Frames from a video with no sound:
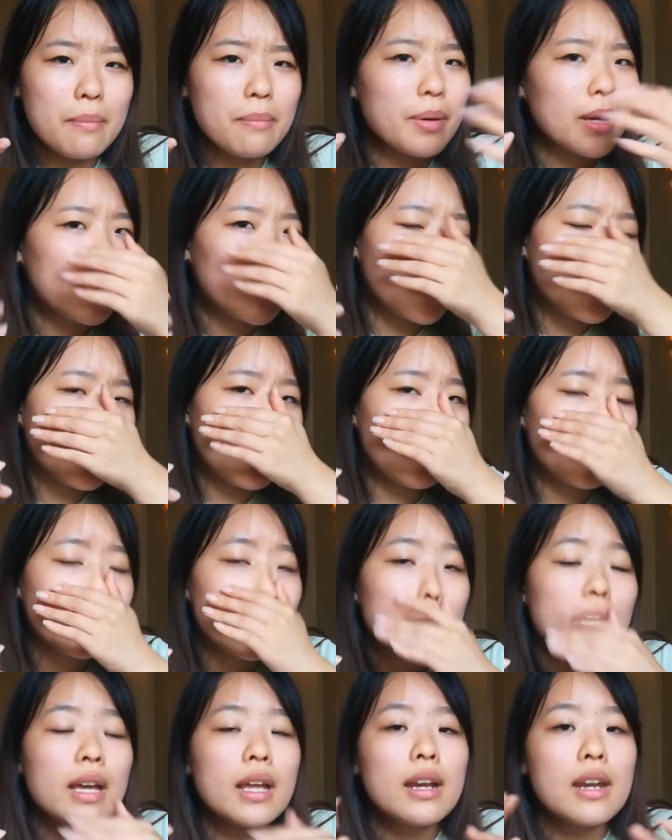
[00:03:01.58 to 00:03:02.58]
but you know,
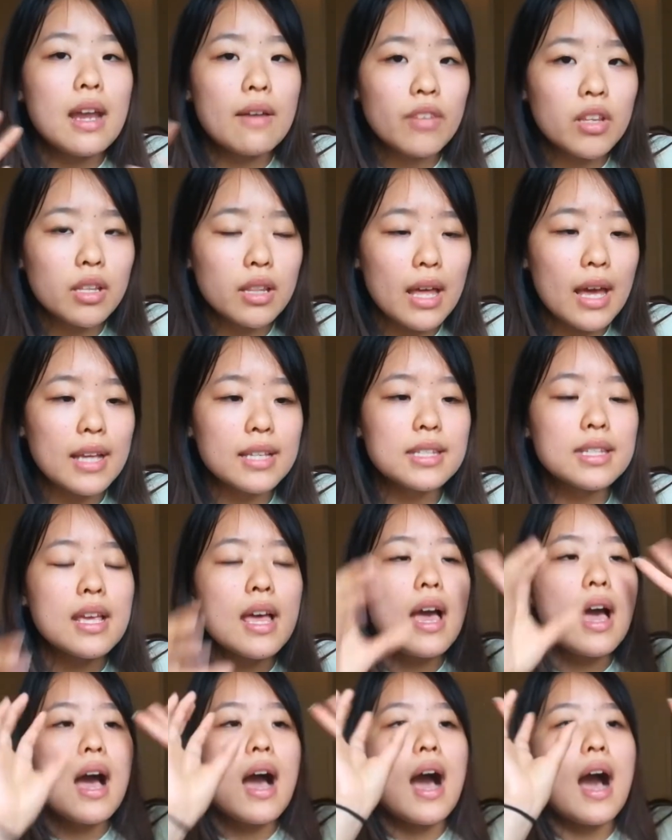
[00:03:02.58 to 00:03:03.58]
nevertheless,
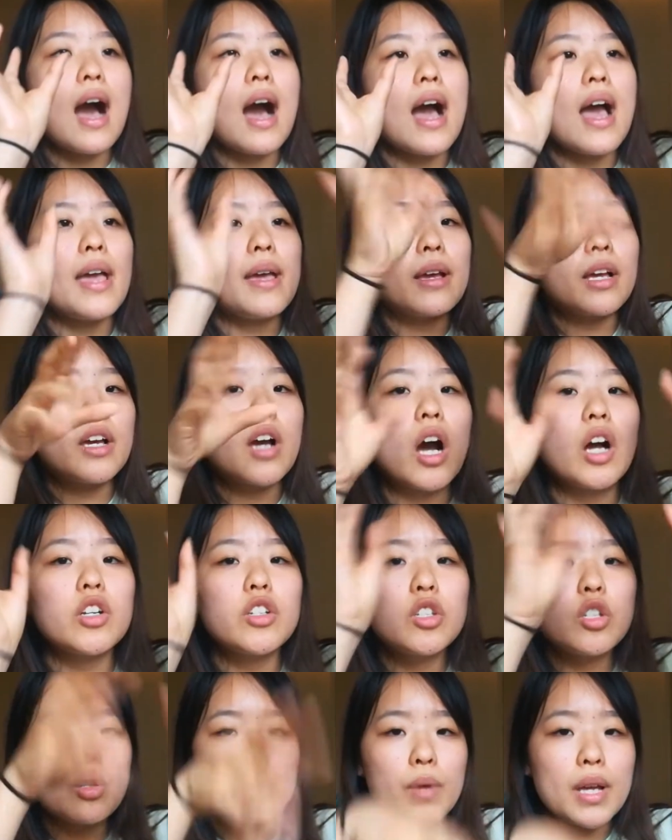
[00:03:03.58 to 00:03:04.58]
I got
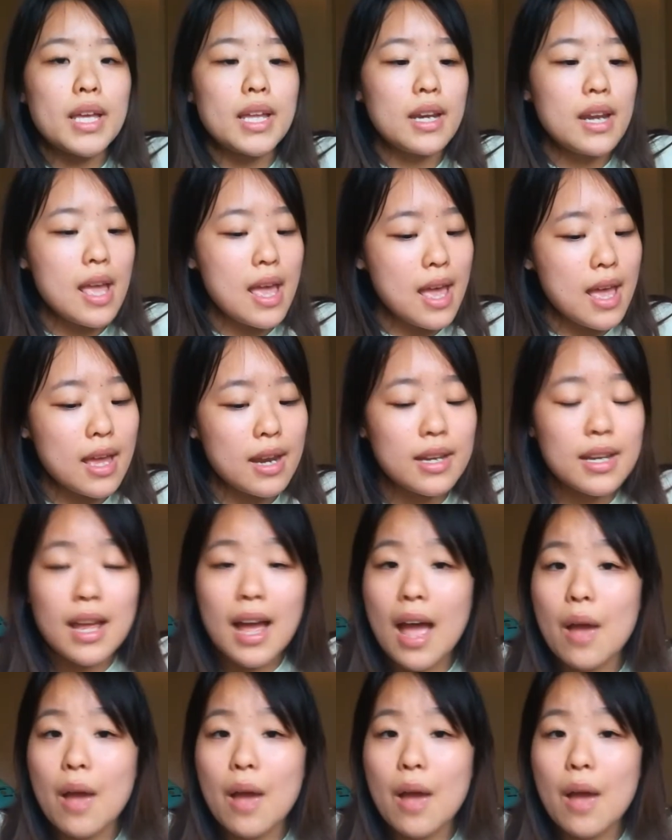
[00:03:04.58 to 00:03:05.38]
2 in and I